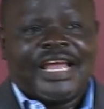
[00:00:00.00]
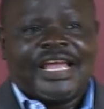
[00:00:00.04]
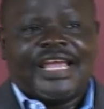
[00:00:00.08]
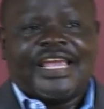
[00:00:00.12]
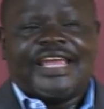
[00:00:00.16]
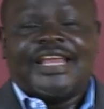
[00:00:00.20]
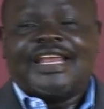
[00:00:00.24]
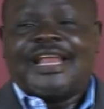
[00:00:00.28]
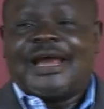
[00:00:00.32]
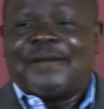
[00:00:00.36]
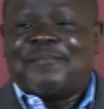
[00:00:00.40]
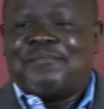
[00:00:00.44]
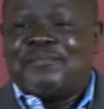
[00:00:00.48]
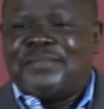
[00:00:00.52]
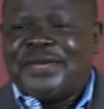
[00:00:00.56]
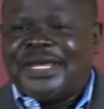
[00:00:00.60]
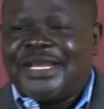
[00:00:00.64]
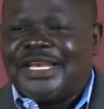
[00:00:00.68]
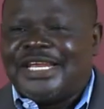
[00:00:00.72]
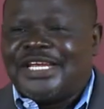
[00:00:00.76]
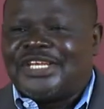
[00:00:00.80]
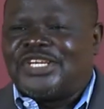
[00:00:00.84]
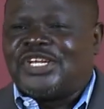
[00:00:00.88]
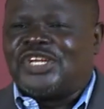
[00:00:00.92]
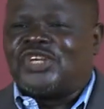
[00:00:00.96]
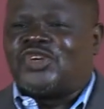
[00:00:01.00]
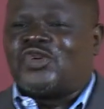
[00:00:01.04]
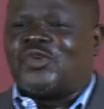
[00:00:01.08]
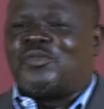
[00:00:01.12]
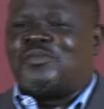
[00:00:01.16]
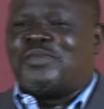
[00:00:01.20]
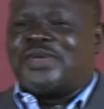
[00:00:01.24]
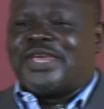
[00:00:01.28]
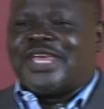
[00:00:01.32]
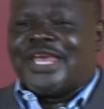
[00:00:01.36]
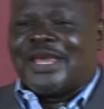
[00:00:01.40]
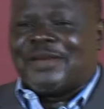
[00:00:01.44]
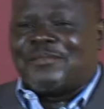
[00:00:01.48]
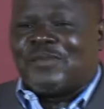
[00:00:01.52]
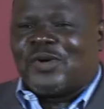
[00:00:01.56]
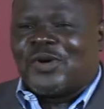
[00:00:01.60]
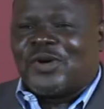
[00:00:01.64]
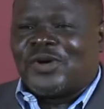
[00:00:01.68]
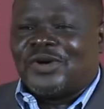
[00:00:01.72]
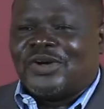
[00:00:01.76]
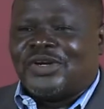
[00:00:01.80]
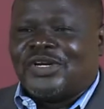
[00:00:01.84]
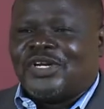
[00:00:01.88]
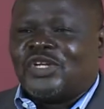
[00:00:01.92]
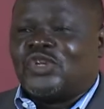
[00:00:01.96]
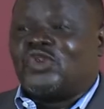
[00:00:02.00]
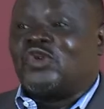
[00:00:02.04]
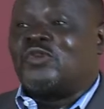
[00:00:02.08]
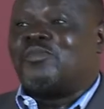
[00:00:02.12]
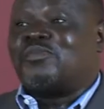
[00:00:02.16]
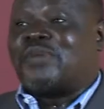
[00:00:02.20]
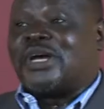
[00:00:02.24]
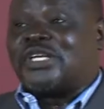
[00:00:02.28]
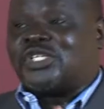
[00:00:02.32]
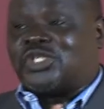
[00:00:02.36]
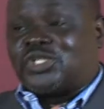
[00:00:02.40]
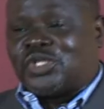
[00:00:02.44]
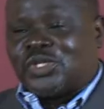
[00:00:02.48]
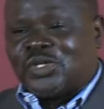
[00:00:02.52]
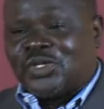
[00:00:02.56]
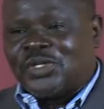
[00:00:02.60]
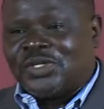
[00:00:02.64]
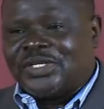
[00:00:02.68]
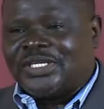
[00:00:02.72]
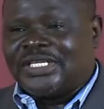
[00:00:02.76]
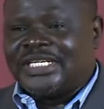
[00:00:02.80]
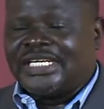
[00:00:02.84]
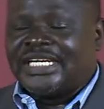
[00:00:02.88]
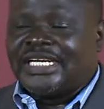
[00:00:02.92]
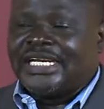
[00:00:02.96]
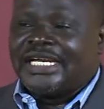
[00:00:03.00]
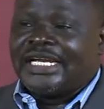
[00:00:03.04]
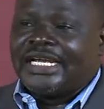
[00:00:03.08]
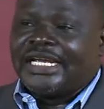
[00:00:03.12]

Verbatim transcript: inability to be able to pursue,